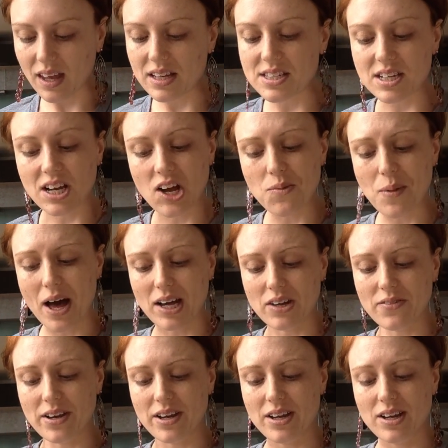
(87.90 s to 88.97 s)
To come out
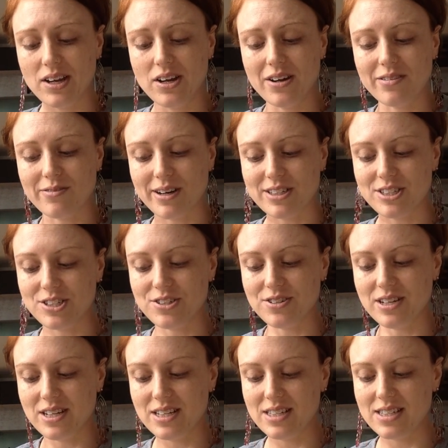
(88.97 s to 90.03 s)
of it, rest your
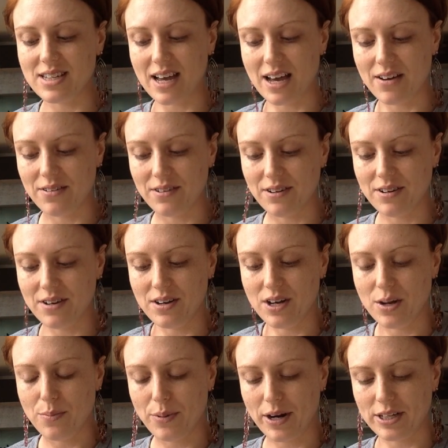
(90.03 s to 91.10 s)
knees down,
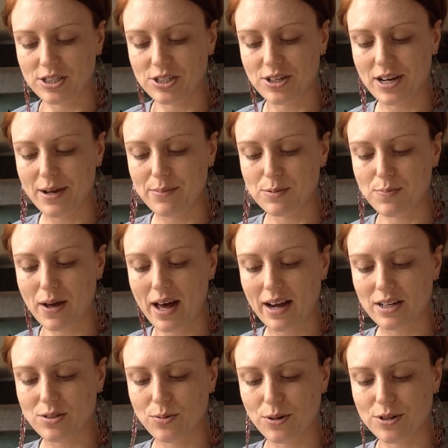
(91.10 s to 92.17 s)
press your hips
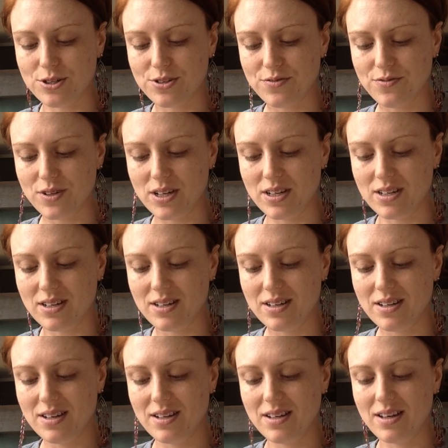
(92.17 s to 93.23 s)
back towards your feet,
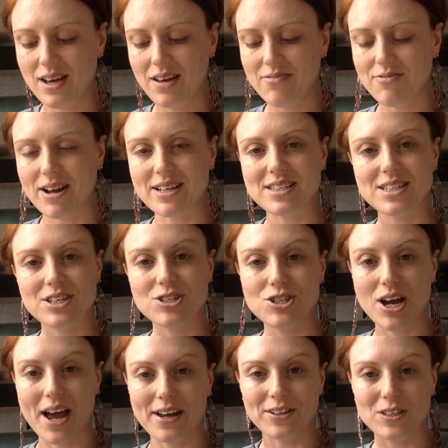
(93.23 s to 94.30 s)
and rest in
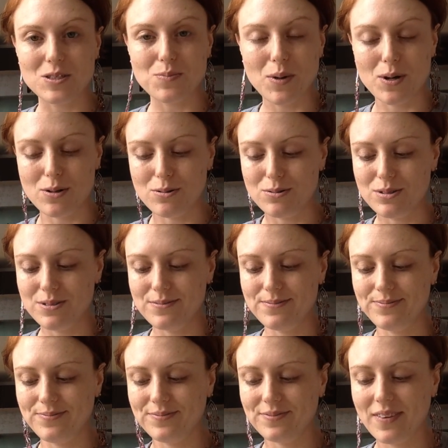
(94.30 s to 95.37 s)
child's pose.
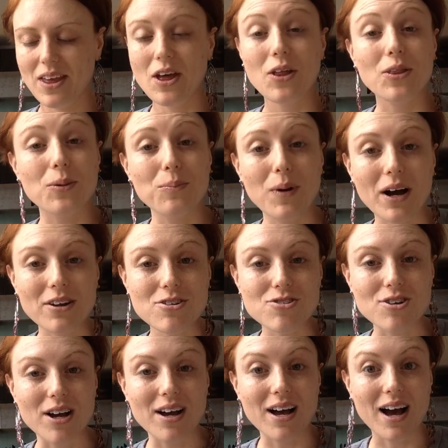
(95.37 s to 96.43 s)
The
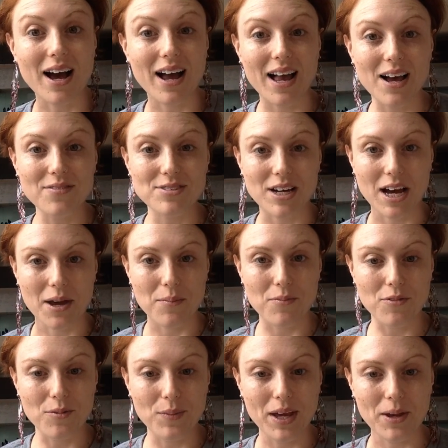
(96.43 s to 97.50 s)
mantra, I have time
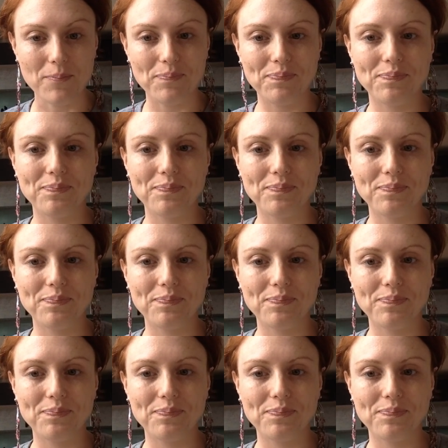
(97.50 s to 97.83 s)
for me.